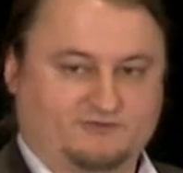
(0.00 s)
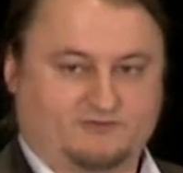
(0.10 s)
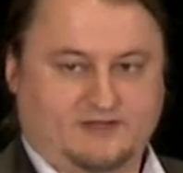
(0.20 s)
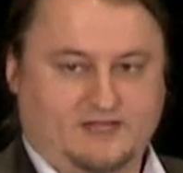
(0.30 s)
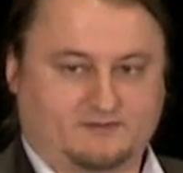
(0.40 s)

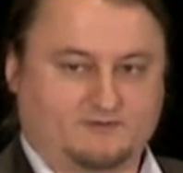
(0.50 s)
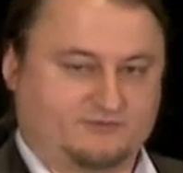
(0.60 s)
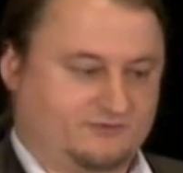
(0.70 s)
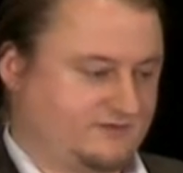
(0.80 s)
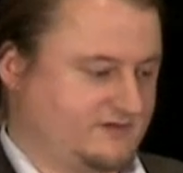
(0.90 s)
insu health
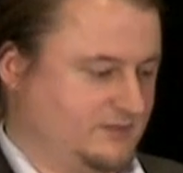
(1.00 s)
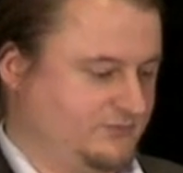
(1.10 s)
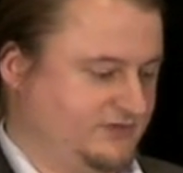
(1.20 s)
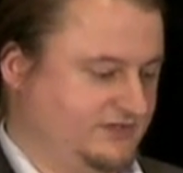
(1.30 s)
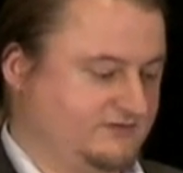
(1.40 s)
insurance
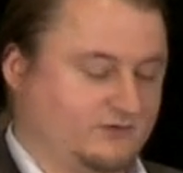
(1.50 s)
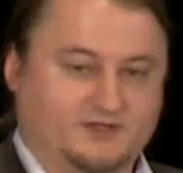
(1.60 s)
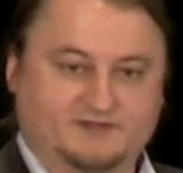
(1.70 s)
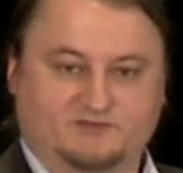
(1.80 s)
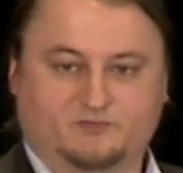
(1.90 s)
companies,
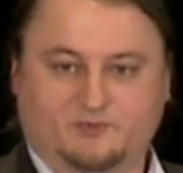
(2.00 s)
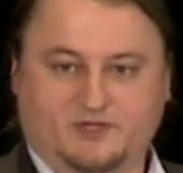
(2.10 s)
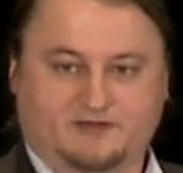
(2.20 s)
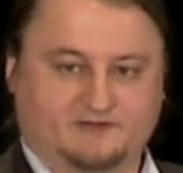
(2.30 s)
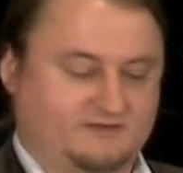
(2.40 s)
online
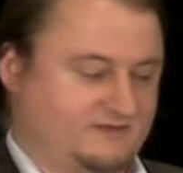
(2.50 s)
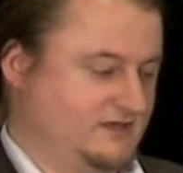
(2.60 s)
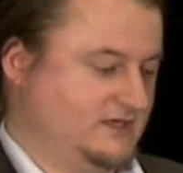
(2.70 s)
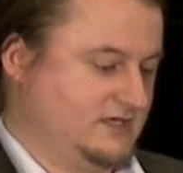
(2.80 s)
supermarkets,